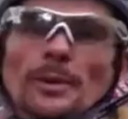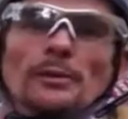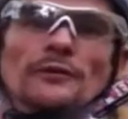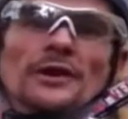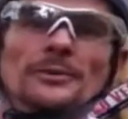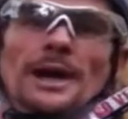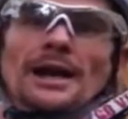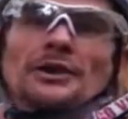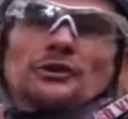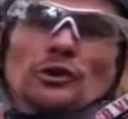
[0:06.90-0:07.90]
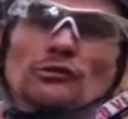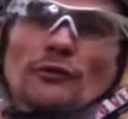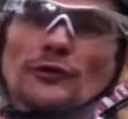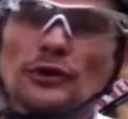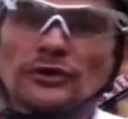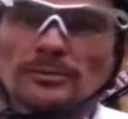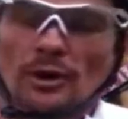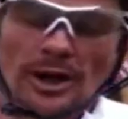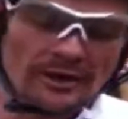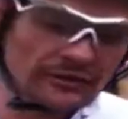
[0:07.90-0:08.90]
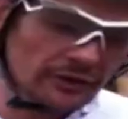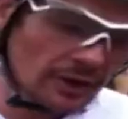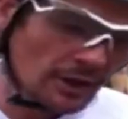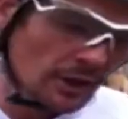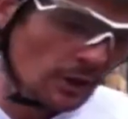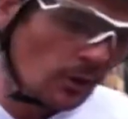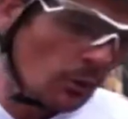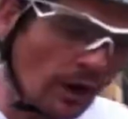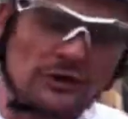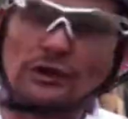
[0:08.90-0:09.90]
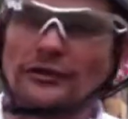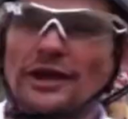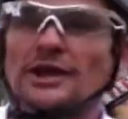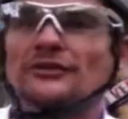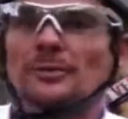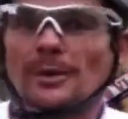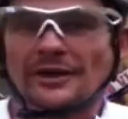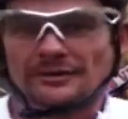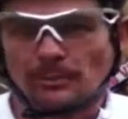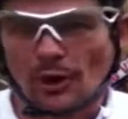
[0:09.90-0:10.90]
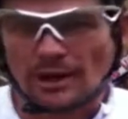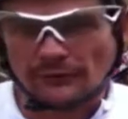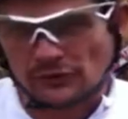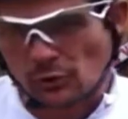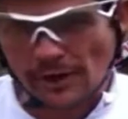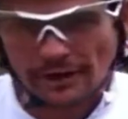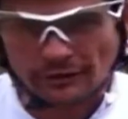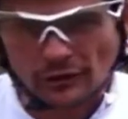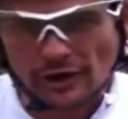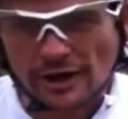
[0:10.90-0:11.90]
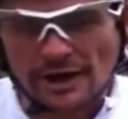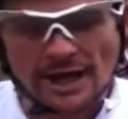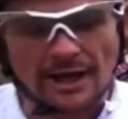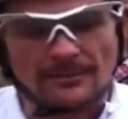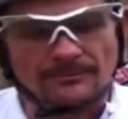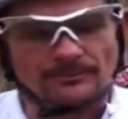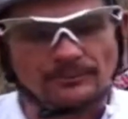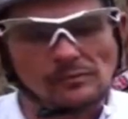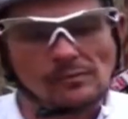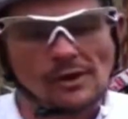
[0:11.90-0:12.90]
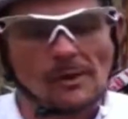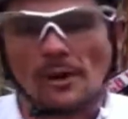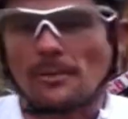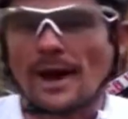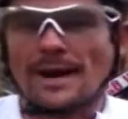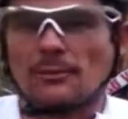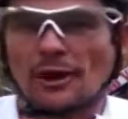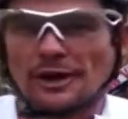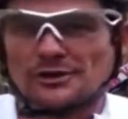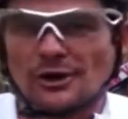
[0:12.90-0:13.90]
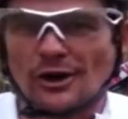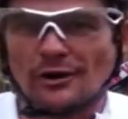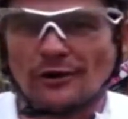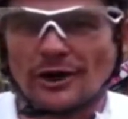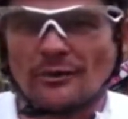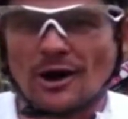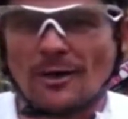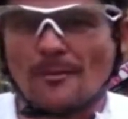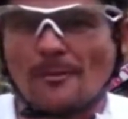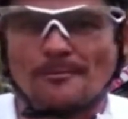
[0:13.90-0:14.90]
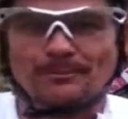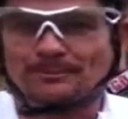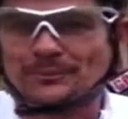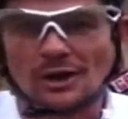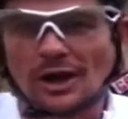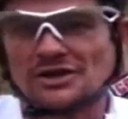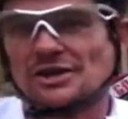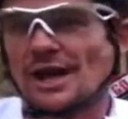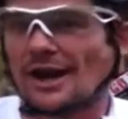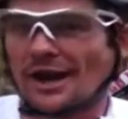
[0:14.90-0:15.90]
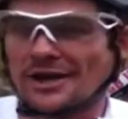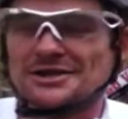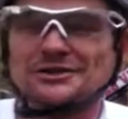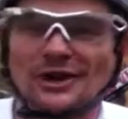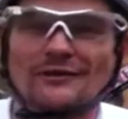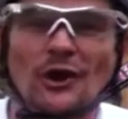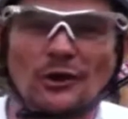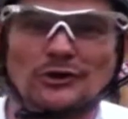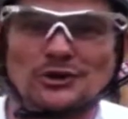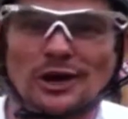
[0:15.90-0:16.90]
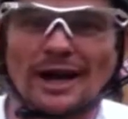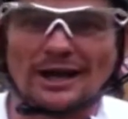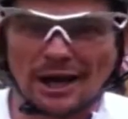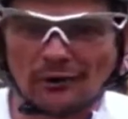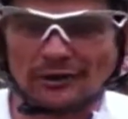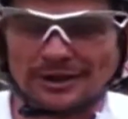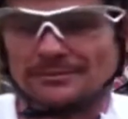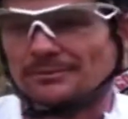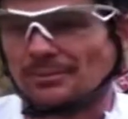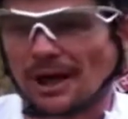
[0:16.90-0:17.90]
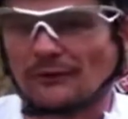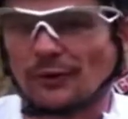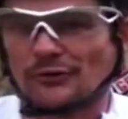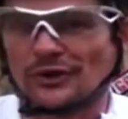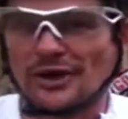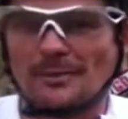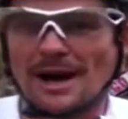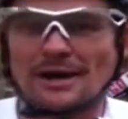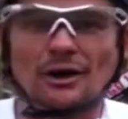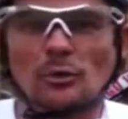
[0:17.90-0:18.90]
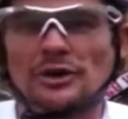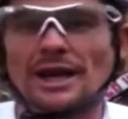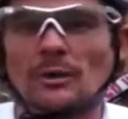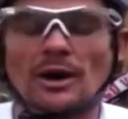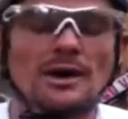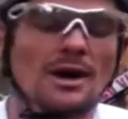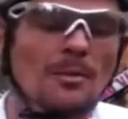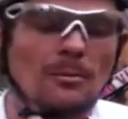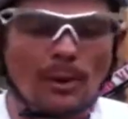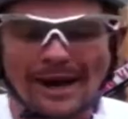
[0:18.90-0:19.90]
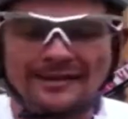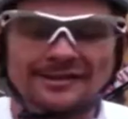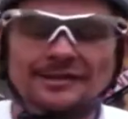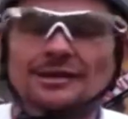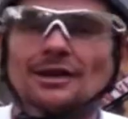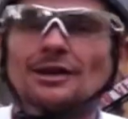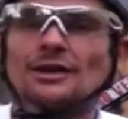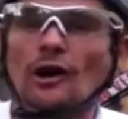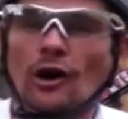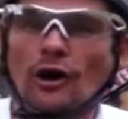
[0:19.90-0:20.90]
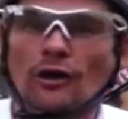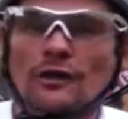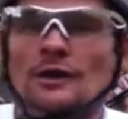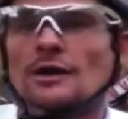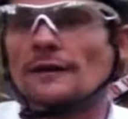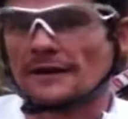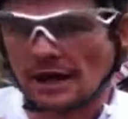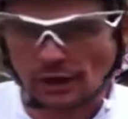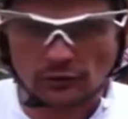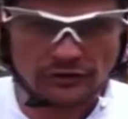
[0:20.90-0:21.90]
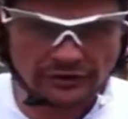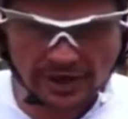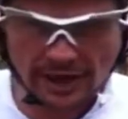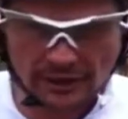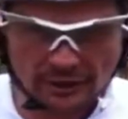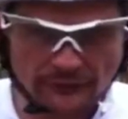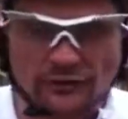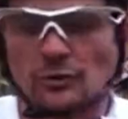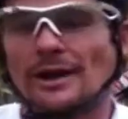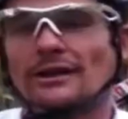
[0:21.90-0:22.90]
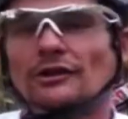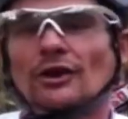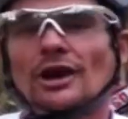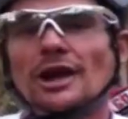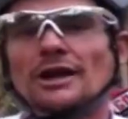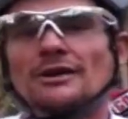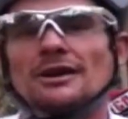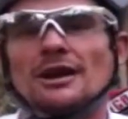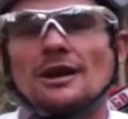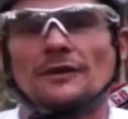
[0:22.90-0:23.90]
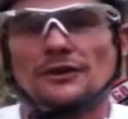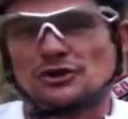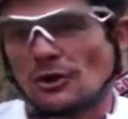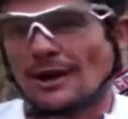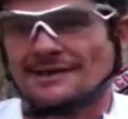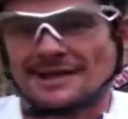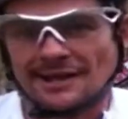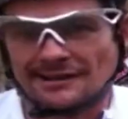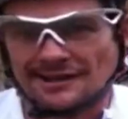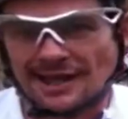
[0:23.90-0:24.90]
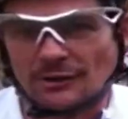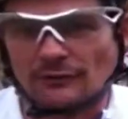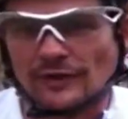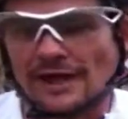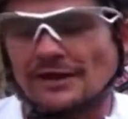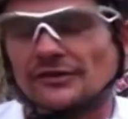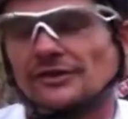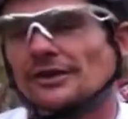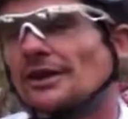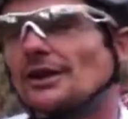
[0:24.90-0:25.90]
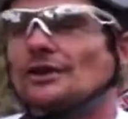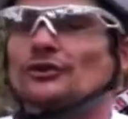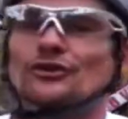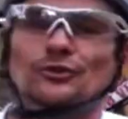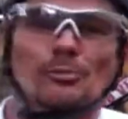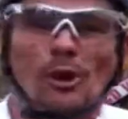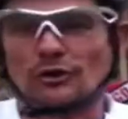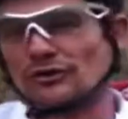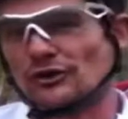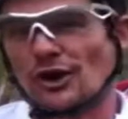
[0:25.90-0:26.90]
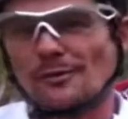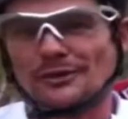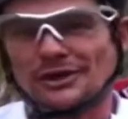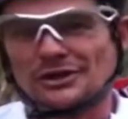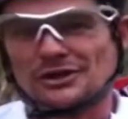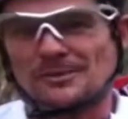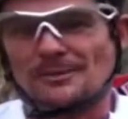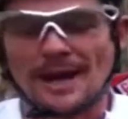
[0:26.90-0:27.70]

So people have asked me, Harley, you do a lot of reviews on bikes. What do you think is the best bike for 2013? Now, I'm not paid by a Giant or anyone. I actually don't even own a Giant currently, but if I was getting in the market, I would get one based on the current data for 2013. The Giant TCR Advanced smokes the competition.